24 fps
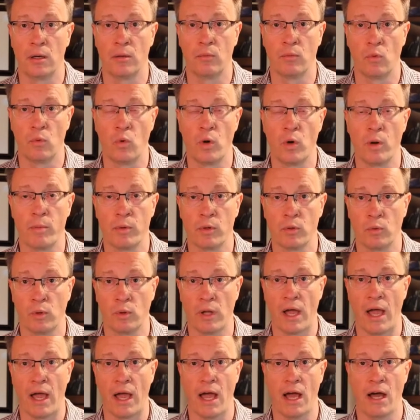women
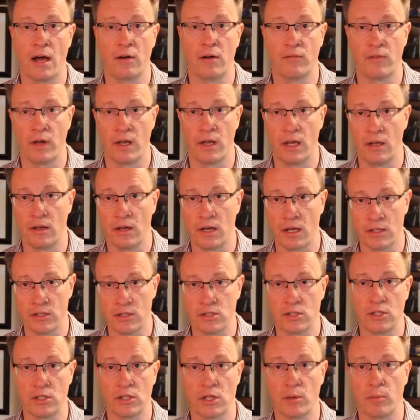will have a
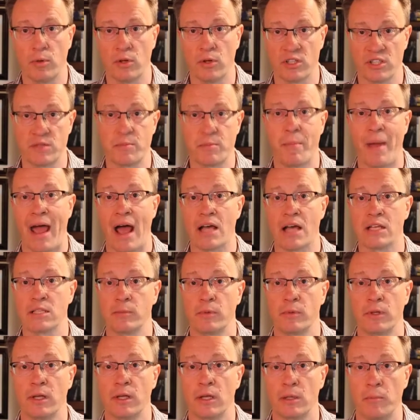considerable spasm
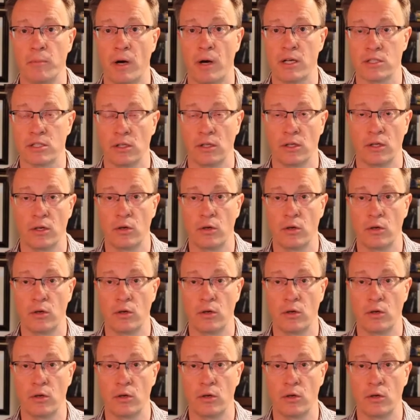in that muscle,